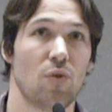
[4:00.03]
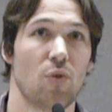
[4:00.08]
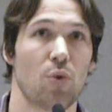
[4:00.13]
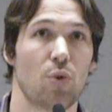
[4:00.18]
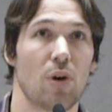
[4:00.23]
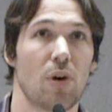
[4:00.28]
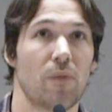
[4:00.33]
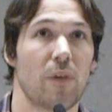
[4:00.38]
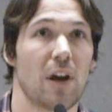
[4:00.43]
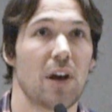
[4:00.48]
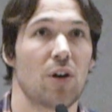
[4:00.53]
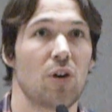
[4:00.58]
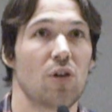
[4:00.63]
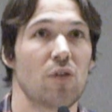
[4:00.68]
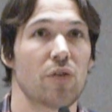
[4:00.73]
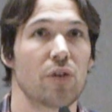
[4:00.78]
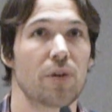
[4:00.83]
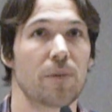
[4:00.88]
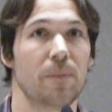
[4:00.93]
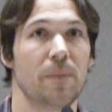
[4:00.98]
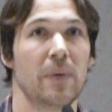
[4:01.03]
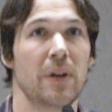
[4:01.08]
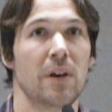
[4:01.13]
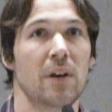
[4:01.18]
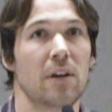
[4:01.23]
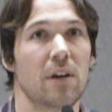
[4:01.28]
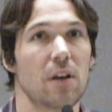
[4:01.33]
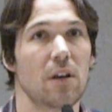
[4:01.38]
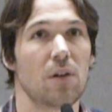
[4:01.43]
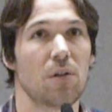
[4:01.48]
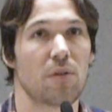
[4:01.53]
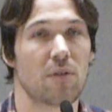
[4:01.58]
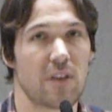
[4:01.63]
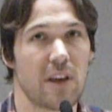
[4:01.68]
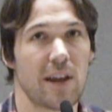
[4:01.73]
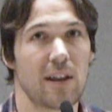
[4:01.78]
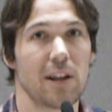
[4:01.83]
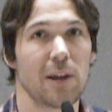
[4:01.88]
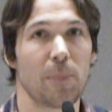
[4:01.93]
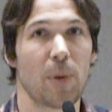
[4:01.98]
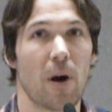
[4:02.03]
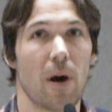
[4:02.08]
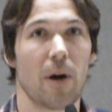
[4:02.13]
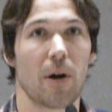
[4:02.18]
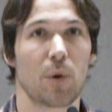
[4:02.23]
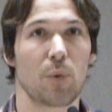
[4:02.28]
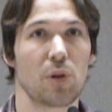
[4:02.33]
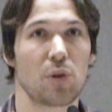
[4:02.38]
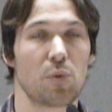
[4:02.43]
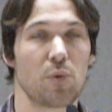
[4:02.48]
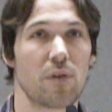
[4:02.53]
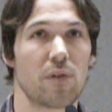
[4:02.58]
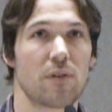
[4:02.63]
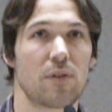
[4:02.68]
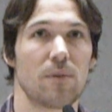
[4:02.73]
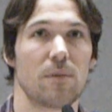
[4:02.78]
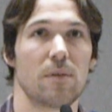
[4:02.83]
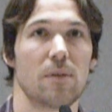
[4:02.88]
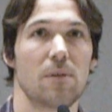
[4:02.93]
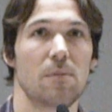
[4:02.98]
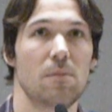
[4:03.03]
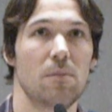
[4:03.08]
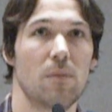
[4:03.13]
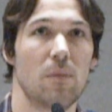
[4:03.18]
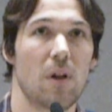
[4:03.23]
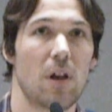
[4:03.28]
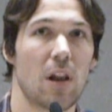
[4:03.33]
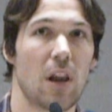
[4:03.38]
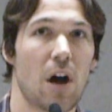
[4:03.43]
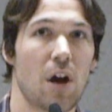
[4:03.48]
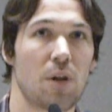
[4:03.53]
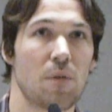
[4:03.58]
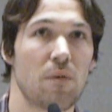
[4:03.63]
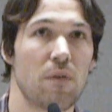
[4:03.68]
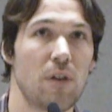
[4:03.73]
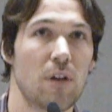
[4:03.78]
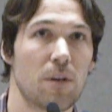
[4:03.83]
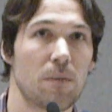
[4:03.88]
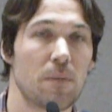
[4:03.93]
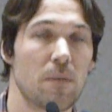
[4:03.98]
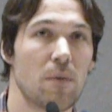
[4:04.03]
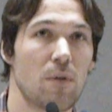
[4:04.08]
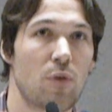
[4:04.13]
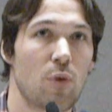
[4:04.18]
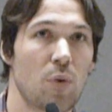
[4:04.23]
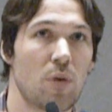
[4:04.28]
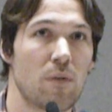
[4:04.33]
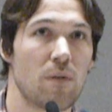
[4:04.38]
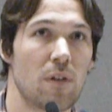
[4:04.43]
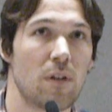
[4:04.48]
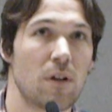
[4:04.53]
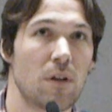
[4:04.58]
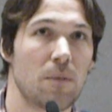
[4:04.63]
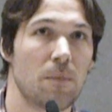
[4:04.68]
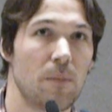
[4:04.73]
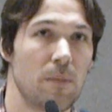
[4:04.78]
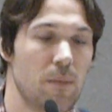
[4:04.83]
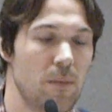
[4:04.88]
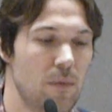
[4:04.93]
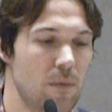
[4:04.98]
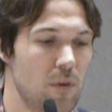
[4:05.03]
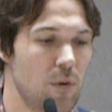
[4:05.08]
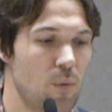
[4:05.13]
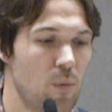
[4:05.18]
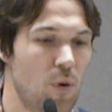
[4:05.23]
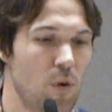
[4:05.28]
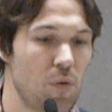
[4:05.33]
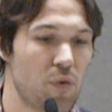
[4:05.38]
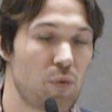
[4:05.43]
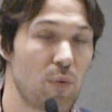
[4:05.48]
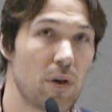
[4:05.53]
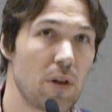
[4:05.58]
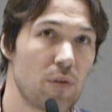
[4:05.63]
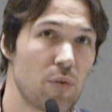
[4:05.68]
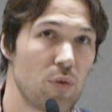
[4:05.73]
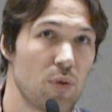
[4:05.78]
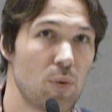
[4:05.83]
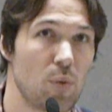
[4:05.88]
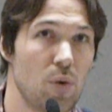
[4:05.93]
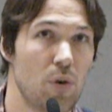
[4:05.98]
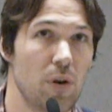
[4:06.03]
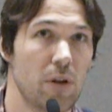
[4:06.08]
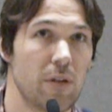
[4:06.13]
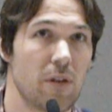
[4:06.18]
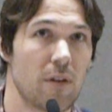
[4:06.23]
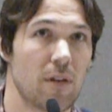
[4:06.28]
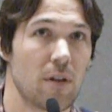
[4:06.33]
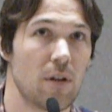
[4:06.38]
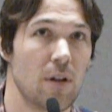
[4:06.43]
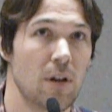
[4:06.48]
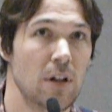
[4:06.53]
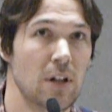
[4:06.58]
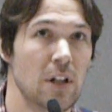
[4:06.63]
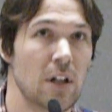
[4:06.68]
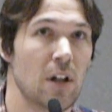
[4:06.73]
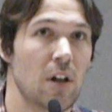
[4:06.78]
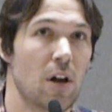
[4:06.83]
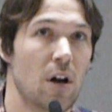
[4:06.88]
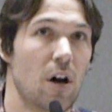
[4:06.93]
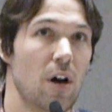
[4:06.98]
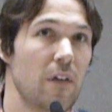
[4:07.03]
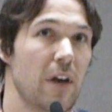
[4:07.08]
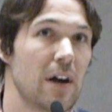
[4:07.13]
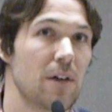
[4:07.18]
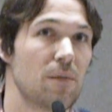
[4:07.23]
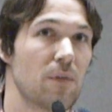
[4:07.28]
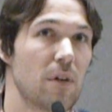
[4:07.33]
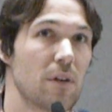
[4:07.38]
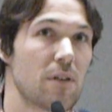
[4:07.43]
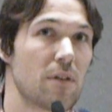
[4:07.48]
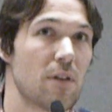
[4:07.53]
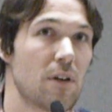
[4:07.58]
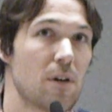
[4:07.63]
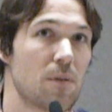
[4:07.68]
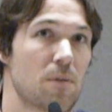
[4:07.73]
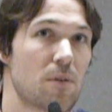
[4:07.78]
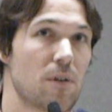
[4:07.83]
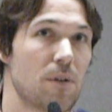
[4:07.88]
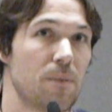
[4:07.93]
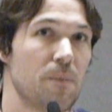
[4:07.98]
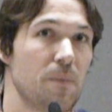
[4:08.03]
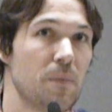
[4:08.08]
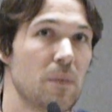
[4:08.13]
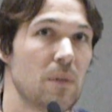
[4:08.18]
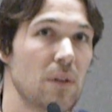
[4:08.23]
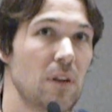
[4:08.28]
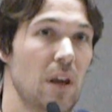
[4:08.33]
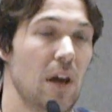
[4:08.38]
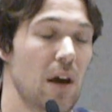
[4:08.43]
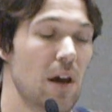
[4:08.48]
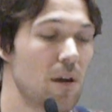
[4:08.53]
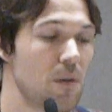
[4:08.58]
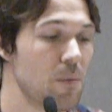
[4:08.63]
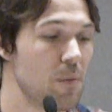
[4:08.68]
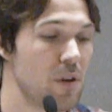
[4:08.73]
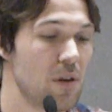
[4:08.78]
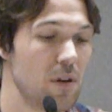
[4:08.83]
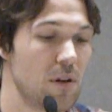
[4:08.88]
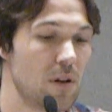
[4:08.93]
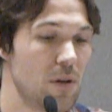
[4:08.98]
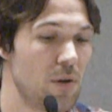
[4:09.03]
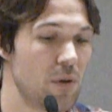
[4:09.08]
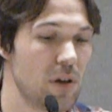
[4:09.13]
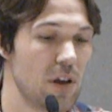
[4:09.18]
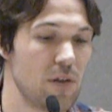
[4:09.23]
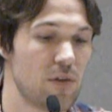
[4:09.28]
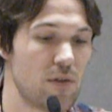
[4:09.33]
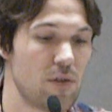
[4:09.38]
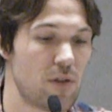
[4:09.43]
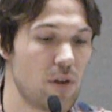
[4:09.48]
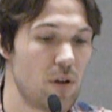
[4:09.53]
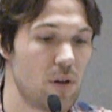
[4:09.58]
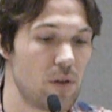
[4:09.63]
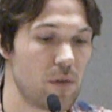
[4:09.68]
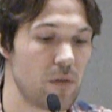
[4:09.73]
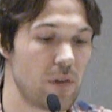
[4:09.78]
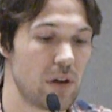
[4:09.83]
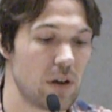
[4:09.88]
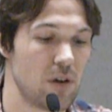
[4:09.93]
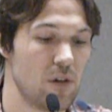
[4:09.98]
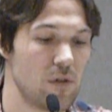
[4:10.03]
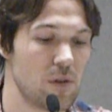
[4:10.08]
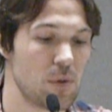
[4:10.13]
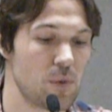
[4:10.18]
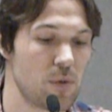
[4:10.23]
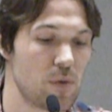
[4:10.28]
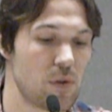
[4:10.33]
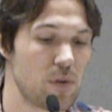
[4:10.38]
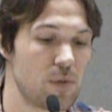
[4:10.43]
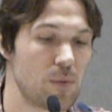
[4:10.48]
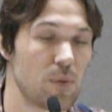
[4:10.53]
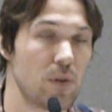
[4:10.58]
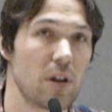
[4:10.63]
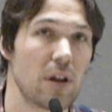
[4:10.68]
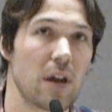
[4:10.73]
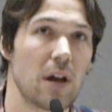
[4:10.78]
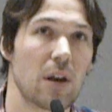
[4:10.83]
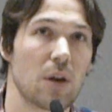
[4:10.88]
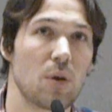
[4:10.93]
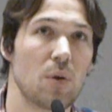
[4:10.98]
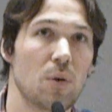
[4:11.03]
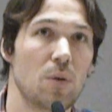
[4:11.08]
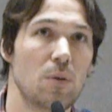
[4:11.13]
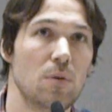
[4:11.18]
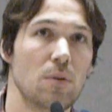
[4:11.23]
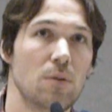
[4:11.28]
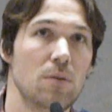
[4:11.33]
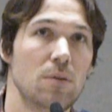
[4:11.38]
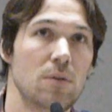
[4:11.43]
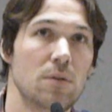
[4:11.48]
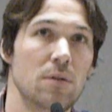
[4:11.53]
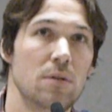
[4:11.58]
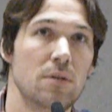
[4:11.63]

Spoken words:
locations throughout Vancouver, Stanley Park, which was a lot of the sort of the wolves running through the woods, all that fun stuff. So, yeah, I mean, locations all over Vancouver. It was really kind of cool.